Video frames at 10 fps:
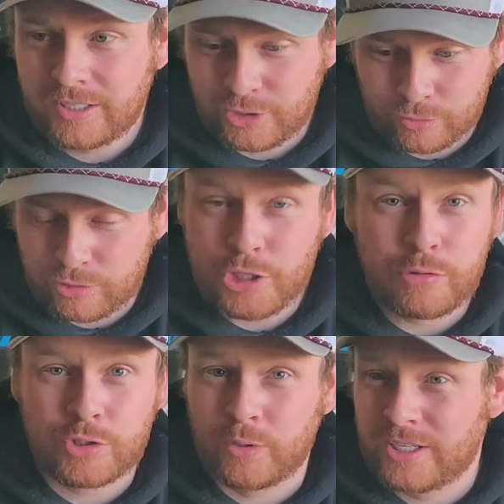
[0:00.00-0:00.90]
you're new
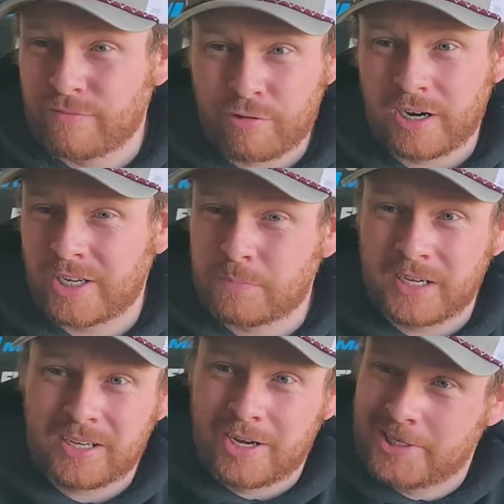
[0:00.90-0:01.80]
to it, you've realized
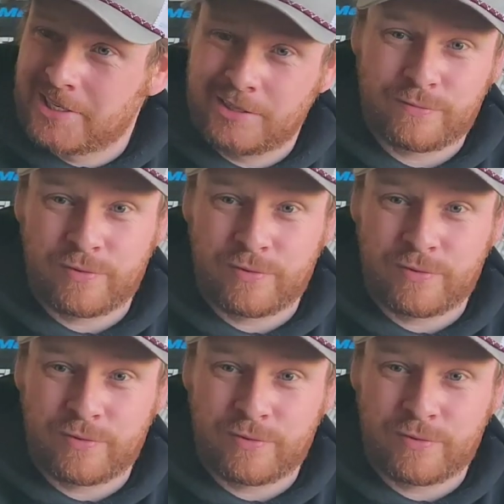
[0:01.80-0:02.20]
mid-cast that it's